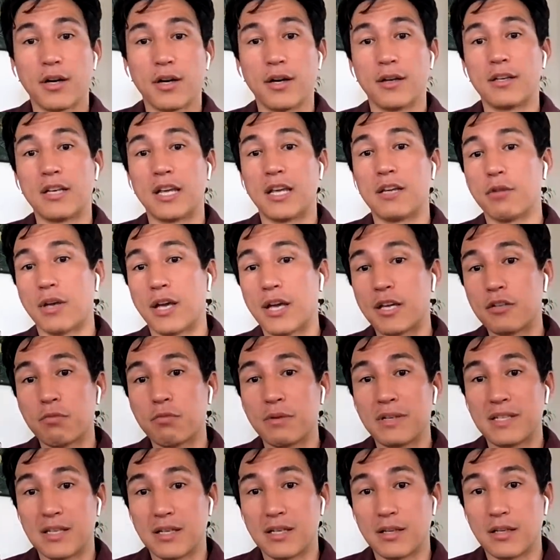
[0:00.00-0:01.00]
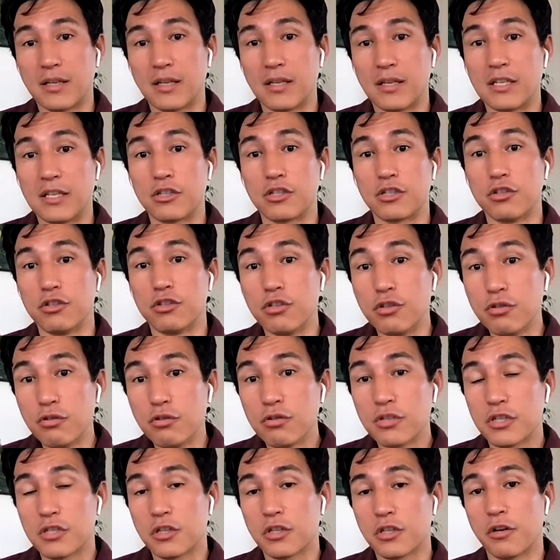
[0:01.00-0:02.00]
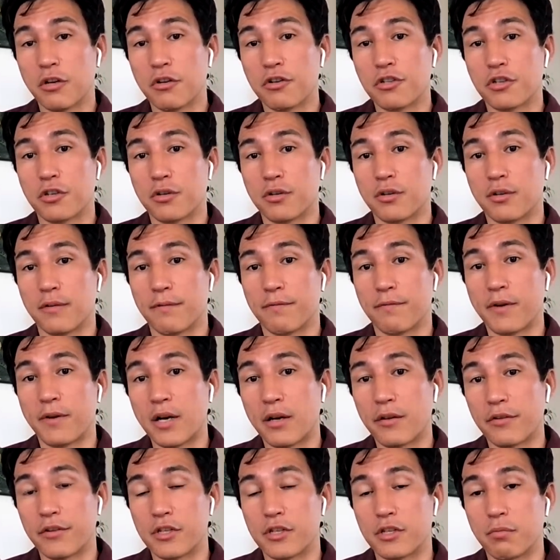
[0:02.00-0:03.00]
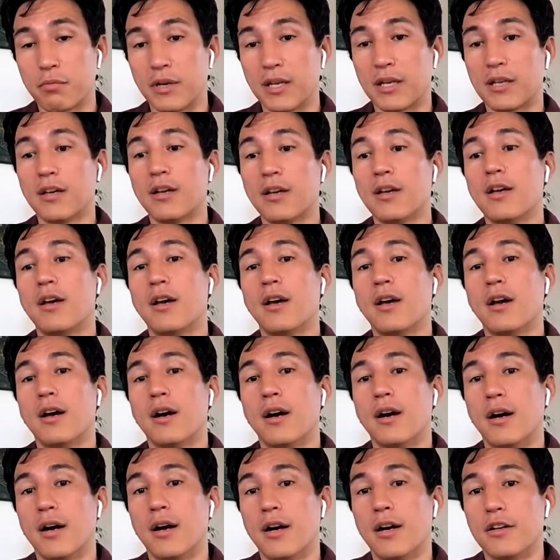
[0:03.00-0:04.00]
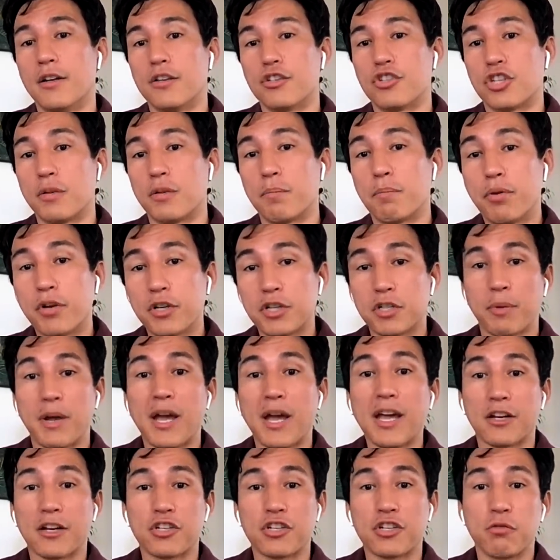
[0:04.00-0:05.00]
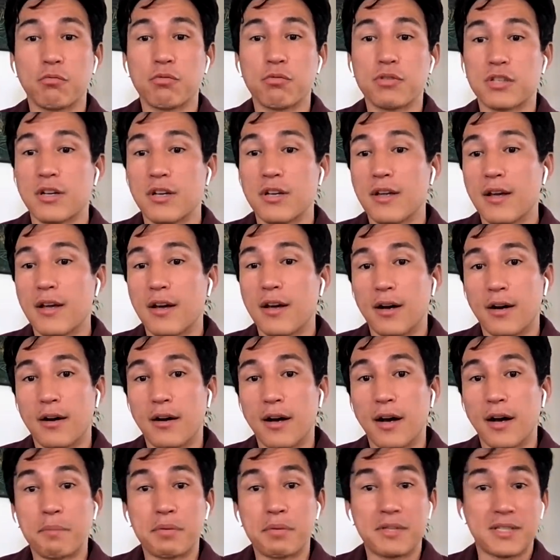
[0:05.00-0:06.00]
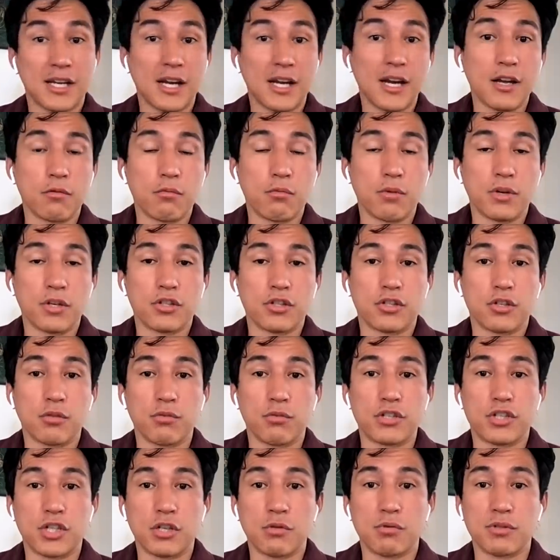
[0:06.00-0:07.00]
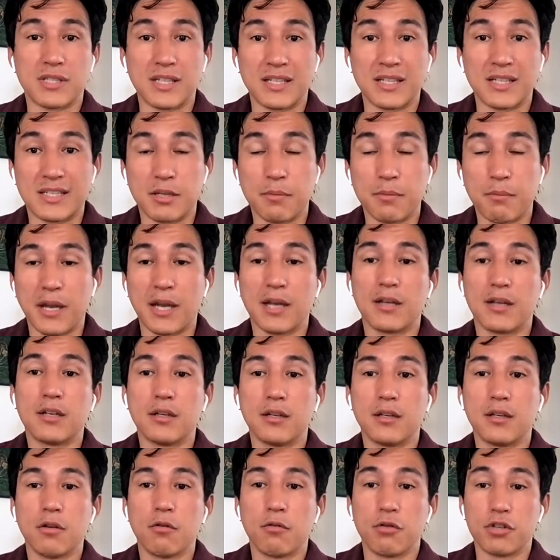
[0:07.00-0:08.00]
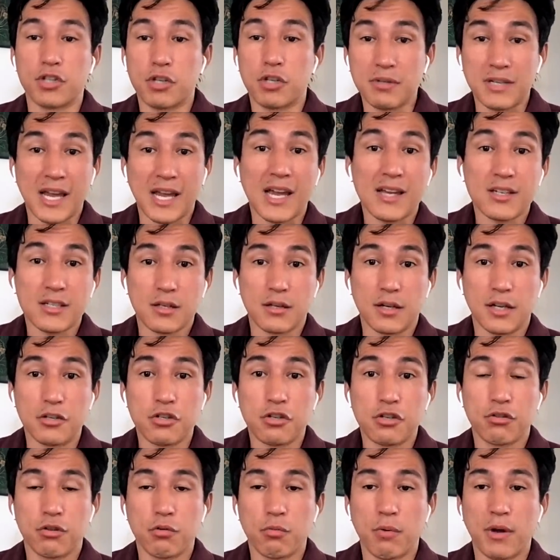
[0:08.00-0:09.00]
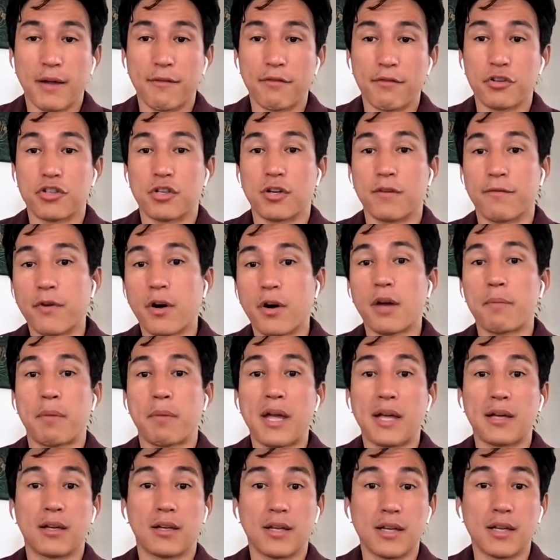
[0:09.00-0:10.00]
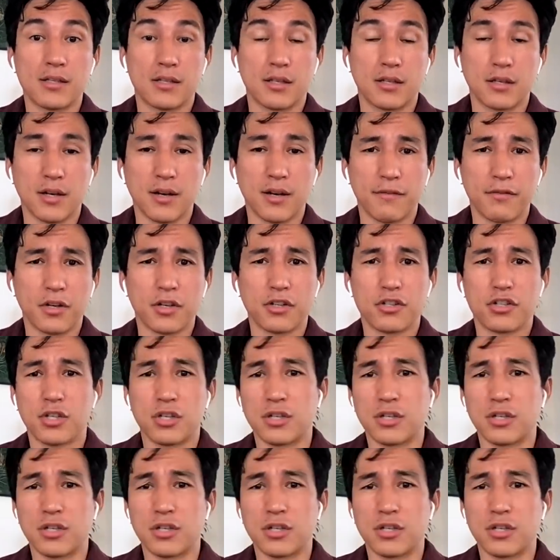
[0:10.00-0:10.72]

Uh, and, and, as we see in this new disclosure filed this week, uh, she pushed back. She was uh, upset when, when she was demanded, when she was asked to issue the waiver, she fought back against the governor.